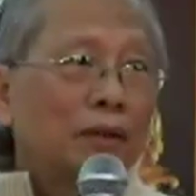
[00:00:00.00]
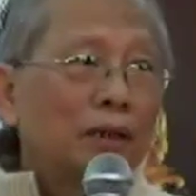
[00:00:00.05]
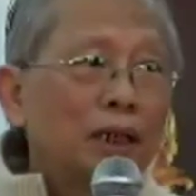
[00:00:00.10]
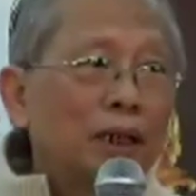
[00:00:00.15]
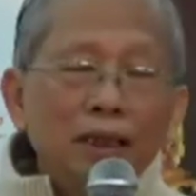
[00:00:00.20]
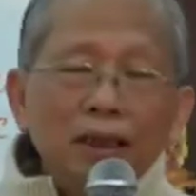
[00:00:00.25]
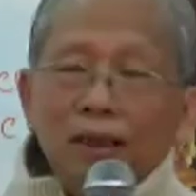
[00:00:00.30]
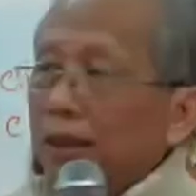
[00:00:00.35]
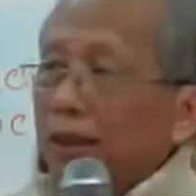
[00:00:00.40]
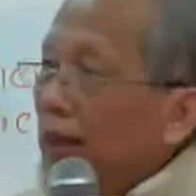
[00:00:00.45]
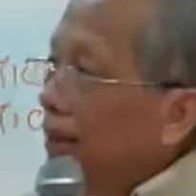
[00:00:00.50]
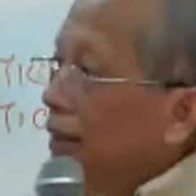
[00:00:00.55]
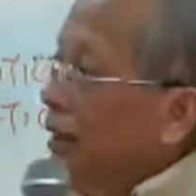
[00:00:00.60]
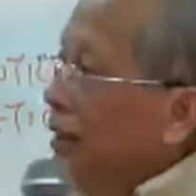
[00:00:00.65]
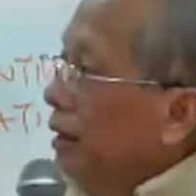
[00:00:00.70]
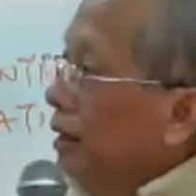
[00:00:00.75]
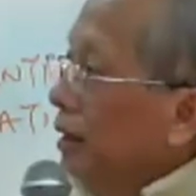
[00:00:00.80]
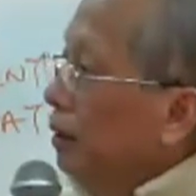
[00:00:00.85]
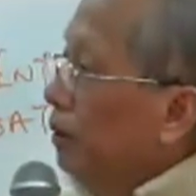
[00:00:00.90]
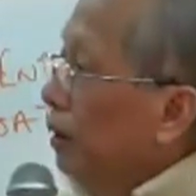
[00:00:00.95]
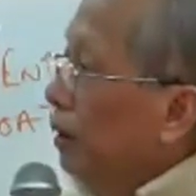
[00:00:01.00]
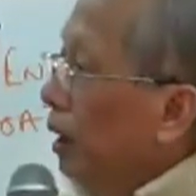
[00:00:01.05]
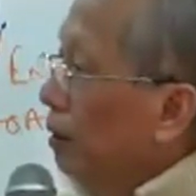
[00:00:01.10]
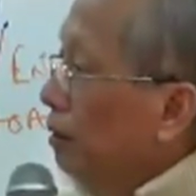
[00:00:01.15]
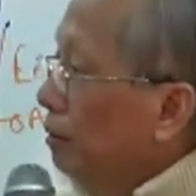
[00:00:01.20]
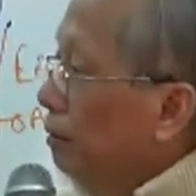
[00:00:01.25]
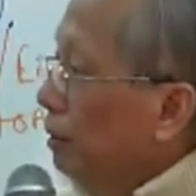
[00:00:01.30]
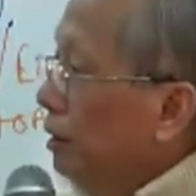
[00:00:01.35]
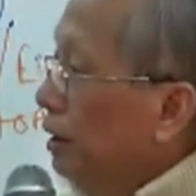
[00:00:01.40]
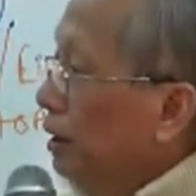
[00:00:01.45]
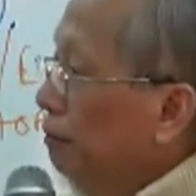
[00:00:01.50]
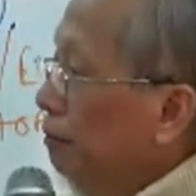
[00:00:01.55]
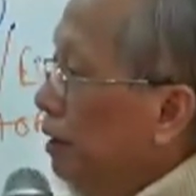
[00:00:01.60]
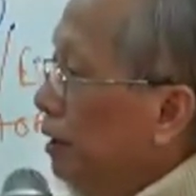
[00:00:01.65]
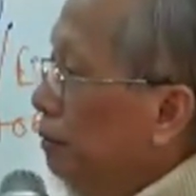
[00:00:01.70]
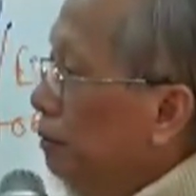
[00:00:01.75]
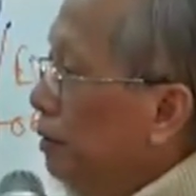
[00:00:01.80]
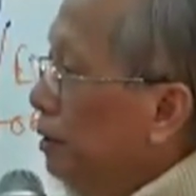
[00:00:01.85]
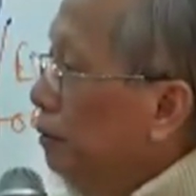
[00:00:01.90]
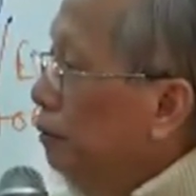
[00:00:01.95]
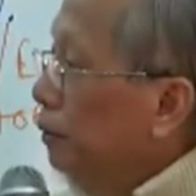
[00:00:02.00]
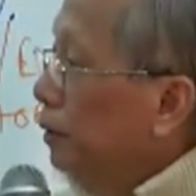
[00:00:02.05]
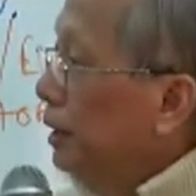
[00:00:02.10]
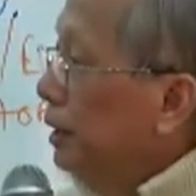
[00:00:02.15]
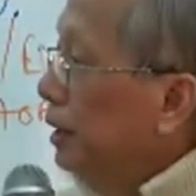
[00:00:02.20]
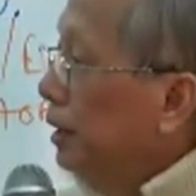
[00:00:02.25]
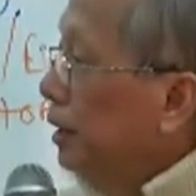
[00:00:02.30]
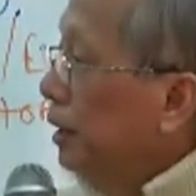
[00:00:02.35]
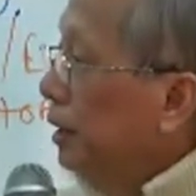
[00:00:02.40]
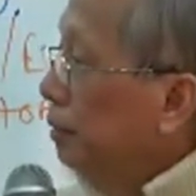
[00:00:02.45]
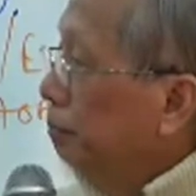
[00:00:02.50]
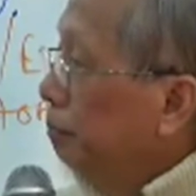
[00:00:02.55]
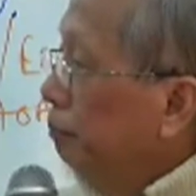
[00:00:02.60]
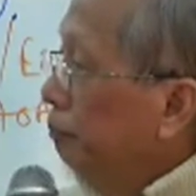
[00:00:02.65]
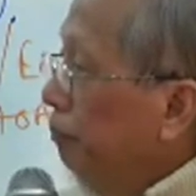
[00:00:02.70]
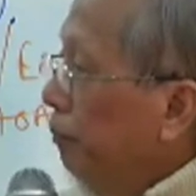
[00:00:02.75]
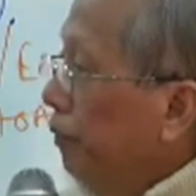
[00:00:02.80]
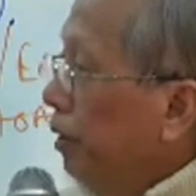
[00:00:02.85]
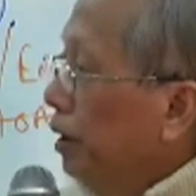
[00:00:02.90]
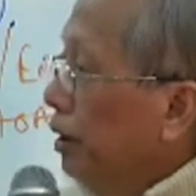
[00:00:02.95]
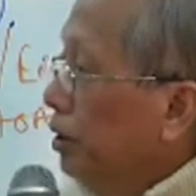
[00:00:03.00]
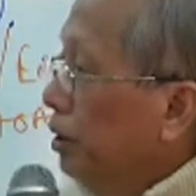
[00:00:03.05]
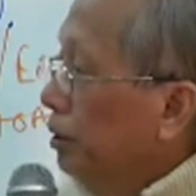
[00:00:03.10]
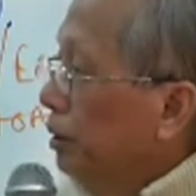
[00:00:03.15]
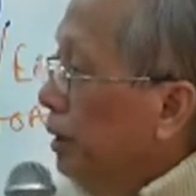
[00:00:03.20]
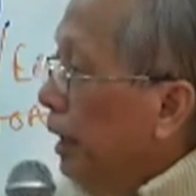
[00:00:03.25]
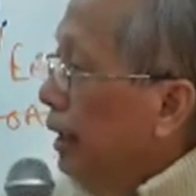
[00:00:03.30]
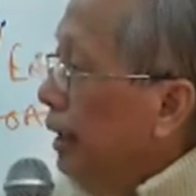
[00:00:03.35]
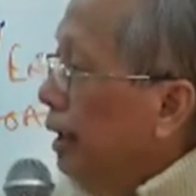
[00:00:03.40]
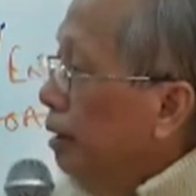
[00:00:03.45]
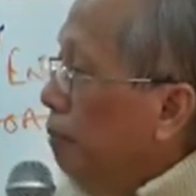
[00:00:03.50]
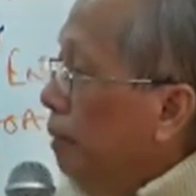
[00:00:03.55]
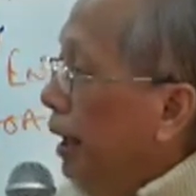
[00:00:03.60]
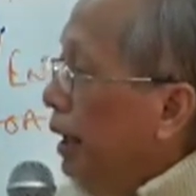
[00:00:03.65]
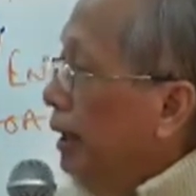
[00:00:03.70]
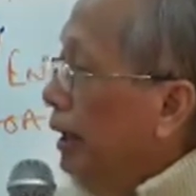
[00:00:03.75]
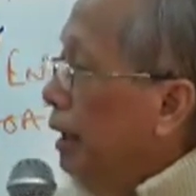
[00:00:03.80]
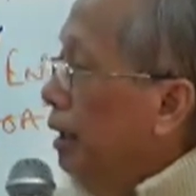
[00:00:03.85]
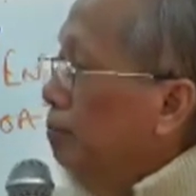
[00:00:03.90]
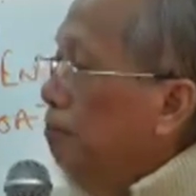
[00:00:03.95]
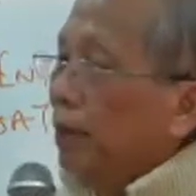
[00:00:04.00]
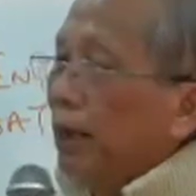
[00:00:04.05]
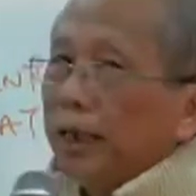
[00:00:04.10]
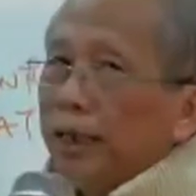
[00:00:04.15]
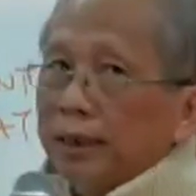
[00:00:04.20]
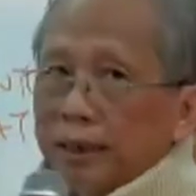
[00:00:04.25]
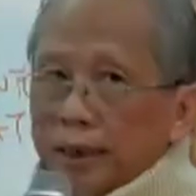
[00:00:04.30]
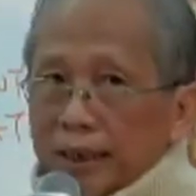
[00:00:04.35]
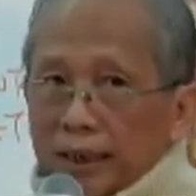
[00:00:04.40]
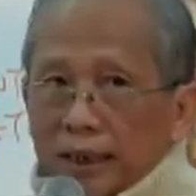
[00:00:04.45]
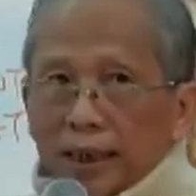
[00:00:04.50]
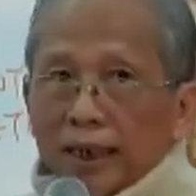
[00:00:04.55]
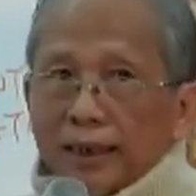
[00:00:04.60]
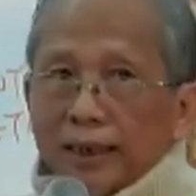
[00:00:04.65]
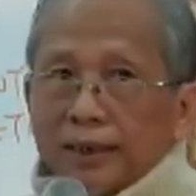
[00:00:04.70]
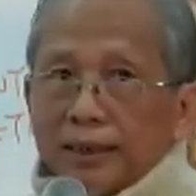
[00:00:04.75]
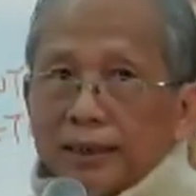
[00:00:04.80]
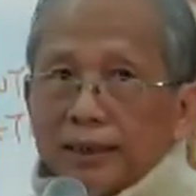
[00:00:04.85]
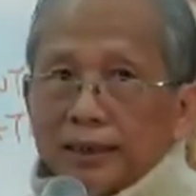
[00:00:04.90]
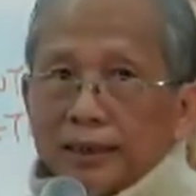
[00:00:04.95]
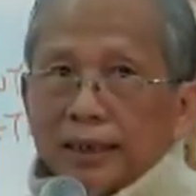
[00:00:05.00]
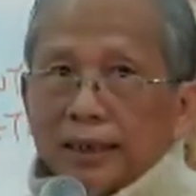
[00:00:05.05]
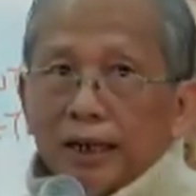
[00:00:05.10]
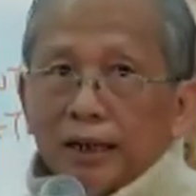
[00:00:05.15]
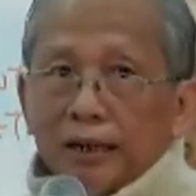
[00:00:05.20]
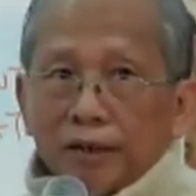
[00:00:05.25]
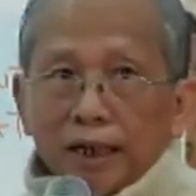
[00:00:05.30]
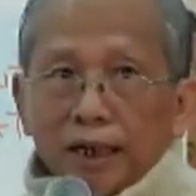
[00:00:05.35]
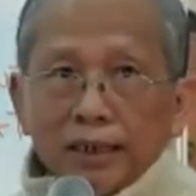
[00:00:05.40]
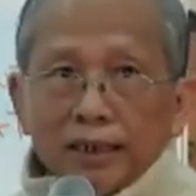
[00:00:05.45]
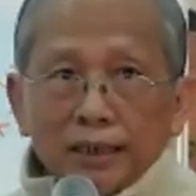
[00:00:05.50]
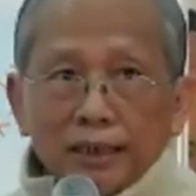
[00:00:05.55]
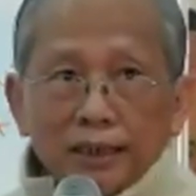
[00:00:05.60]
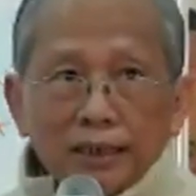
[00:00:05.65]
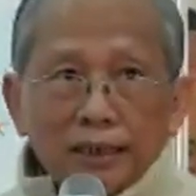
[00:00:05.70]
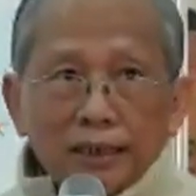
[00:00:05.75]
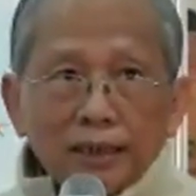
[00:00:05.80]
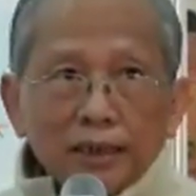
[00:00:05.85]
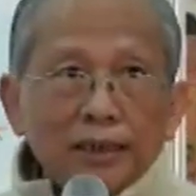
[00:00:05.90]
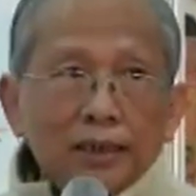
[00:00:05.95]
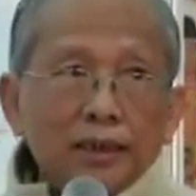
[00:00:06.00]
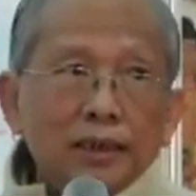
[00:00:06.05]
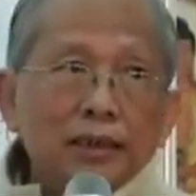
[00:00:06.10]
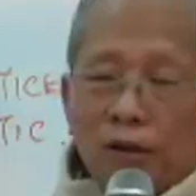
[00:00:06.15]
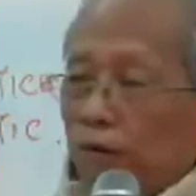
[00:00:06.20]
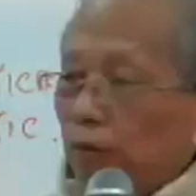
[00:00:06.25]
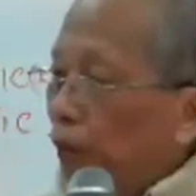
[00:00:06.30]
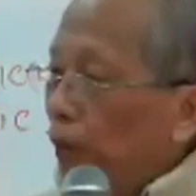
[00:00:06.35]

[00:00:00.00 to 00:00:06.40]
It doesn't know how to develop the wisdom so that the mundane mind realizes itself and cease.